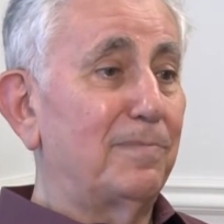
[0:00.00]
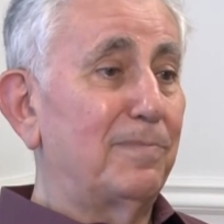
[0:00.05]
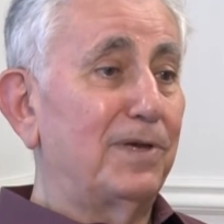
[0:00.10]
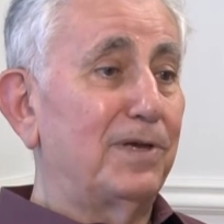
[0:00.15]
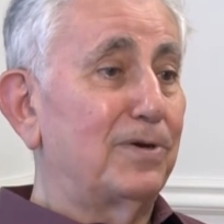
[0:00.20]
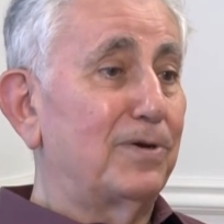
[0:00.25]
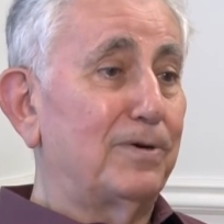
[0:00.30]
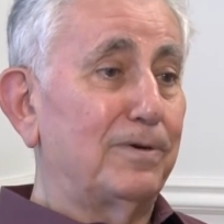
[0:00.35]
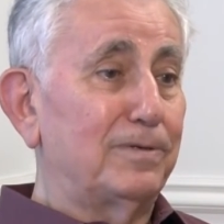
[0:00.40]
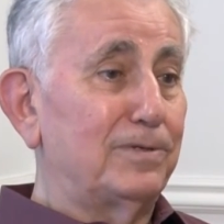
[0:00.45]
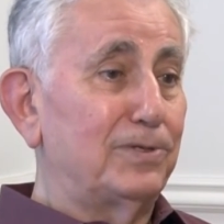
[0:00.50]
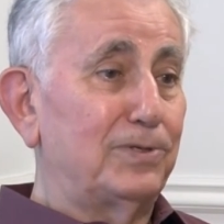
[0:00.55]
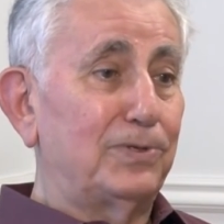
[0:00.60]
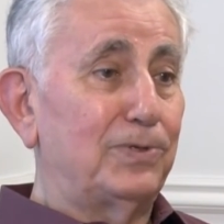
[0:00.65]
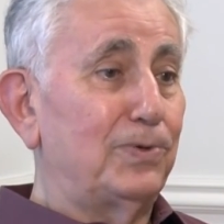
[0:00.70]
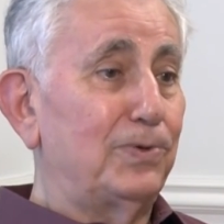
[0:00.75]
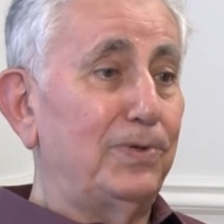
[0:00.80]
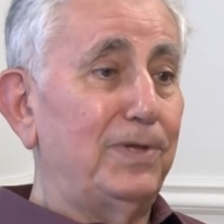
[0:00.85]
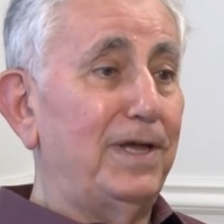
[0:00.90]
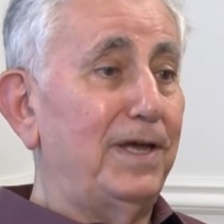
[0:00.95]
because
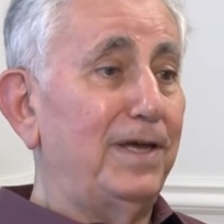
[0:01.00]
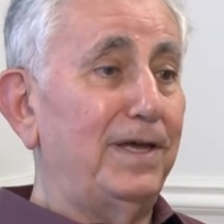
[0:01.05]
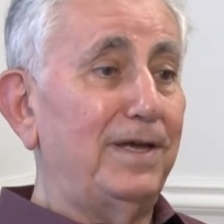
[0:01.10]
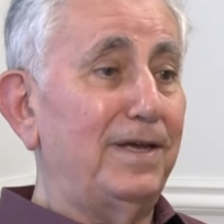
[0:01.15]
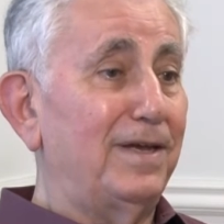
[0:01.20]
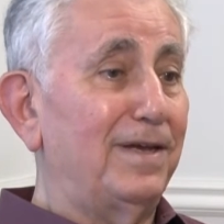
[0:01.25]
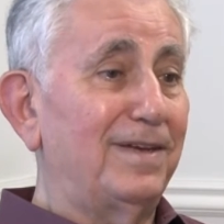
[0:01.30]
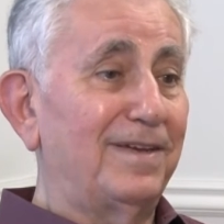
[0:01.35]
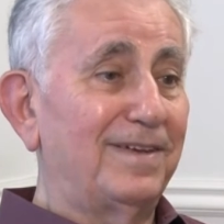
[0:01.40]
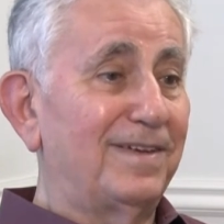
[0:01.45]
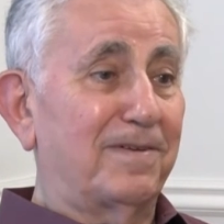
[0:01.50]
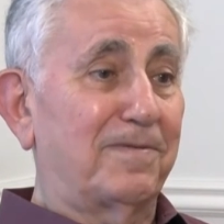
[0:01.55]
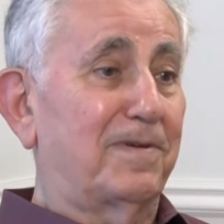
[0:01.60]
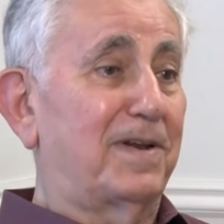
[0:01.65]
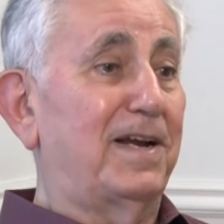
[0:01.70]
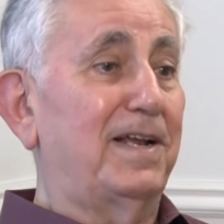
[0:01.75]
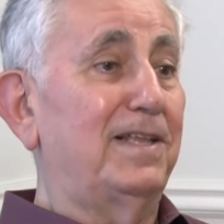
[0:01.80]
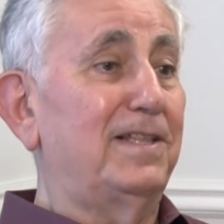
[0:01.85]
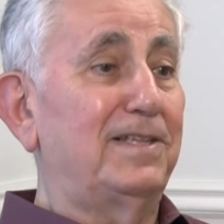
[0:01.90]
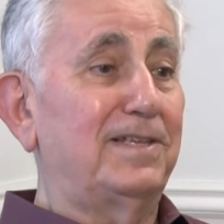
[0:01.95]
today the
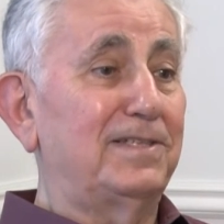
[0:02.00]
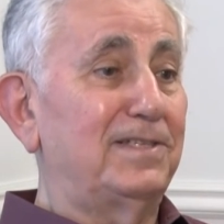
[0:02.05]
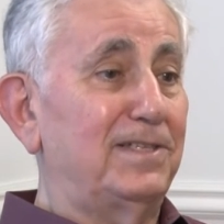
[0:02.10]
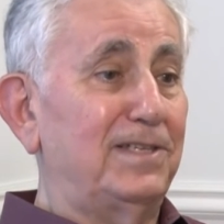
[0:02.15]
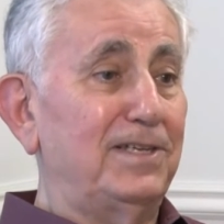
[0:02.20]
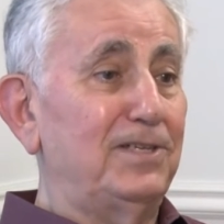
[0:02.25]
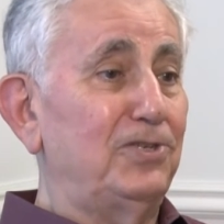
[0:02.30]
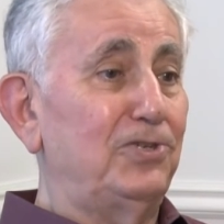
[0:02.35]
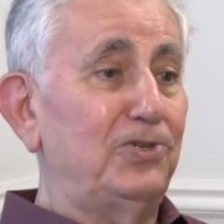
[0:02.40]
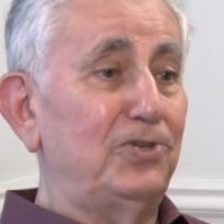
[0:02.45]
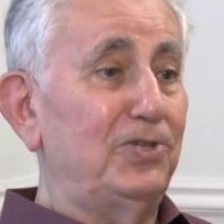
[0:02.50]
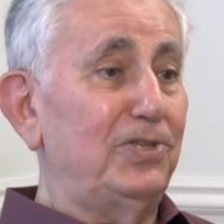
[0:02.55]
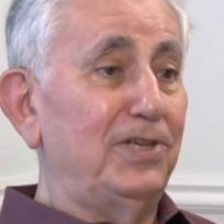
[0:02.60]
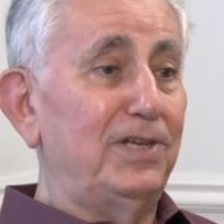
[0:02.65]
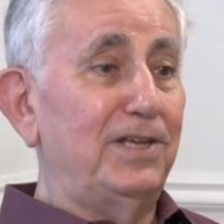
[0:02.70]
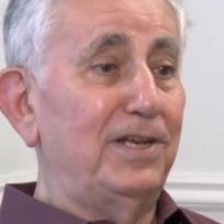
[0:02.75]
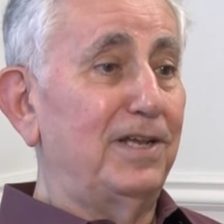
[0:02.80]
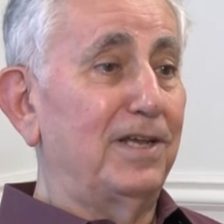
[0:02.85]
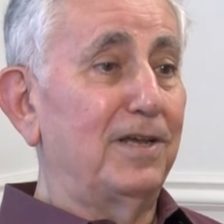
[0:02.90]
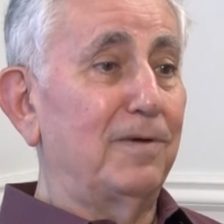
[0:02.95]
greatest
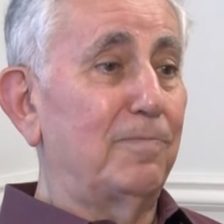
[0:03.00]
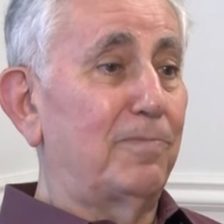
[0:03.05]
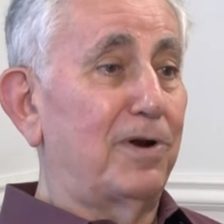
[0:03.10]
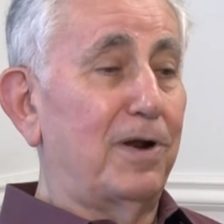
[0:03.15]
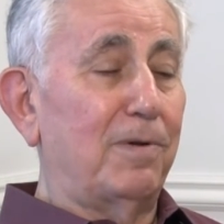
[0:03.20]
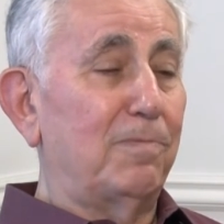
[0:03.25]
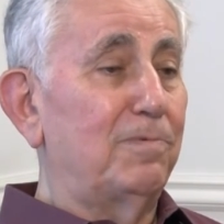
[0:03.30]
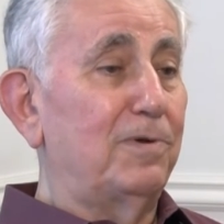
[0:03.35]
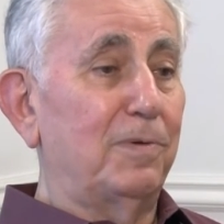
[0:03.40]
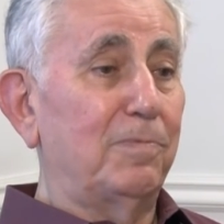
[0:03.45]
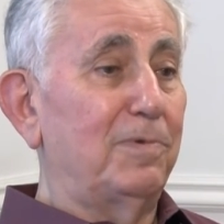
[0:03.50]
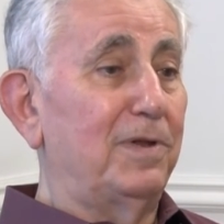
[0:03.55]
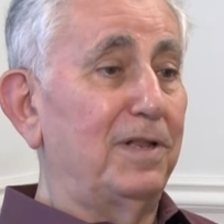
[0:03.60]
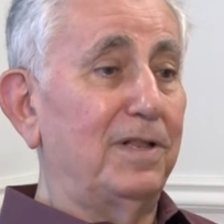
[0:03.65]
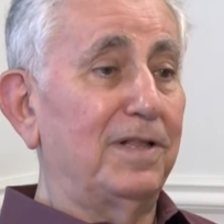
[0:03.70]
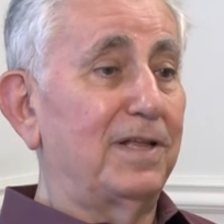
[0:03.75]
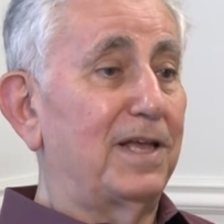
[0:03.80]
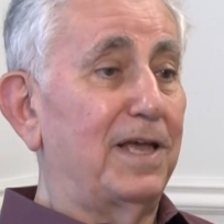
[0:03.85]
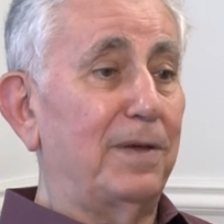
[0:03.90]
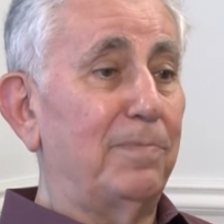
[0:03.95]
engineering problem
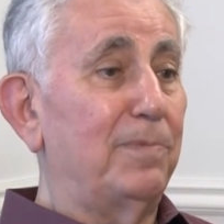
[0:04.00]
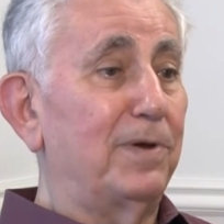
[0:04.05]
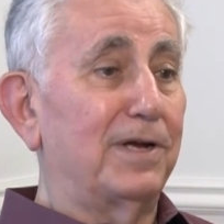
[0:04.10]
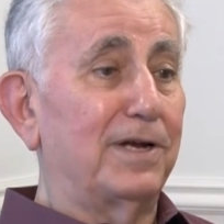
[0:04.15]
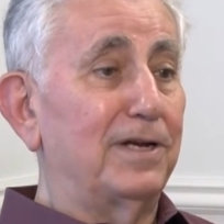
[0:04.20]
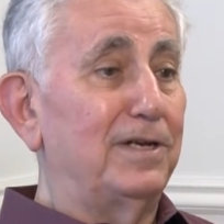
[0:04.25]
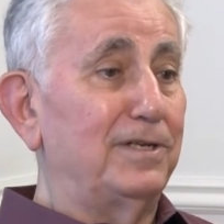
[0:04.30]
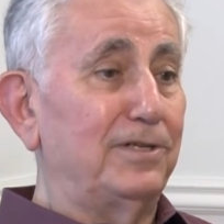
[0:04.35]
in chemical